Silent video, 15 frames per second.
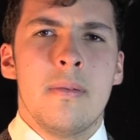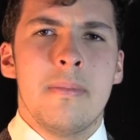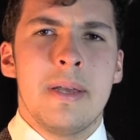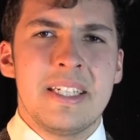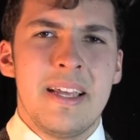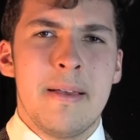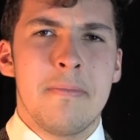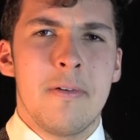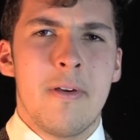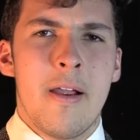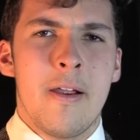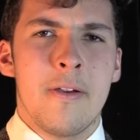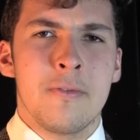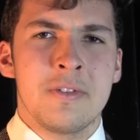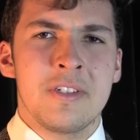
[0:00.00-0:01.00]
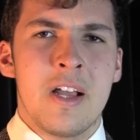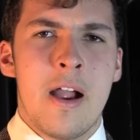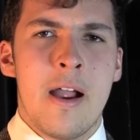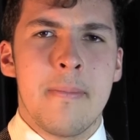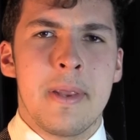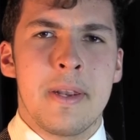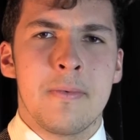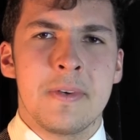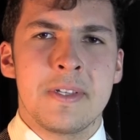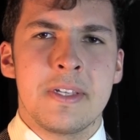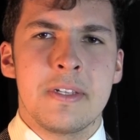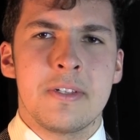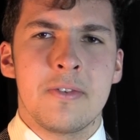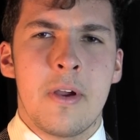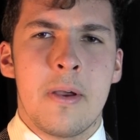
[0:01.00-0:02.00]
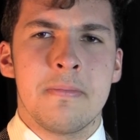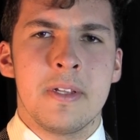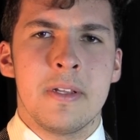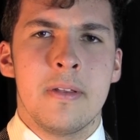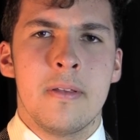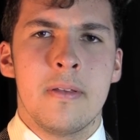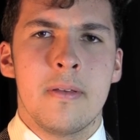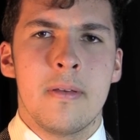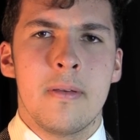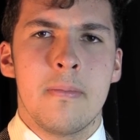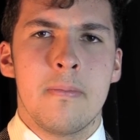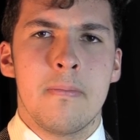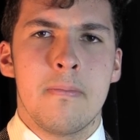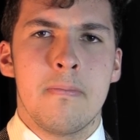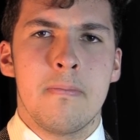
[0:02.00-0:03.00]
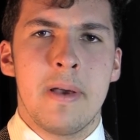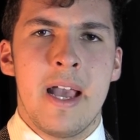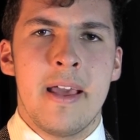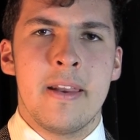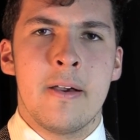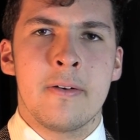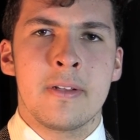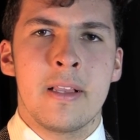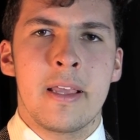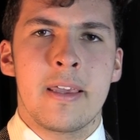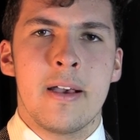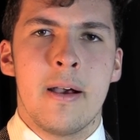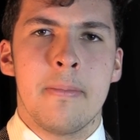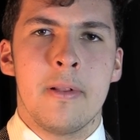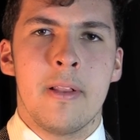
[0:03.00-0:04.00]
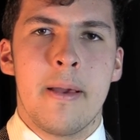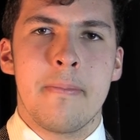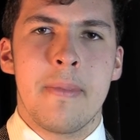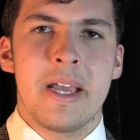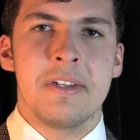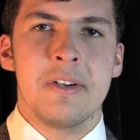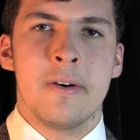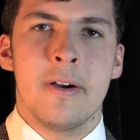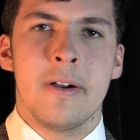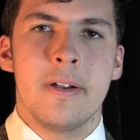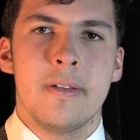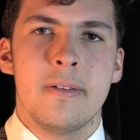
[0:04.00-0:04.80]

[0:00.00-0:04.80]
My temporary retirement was interrupted by an elderly couple at my door.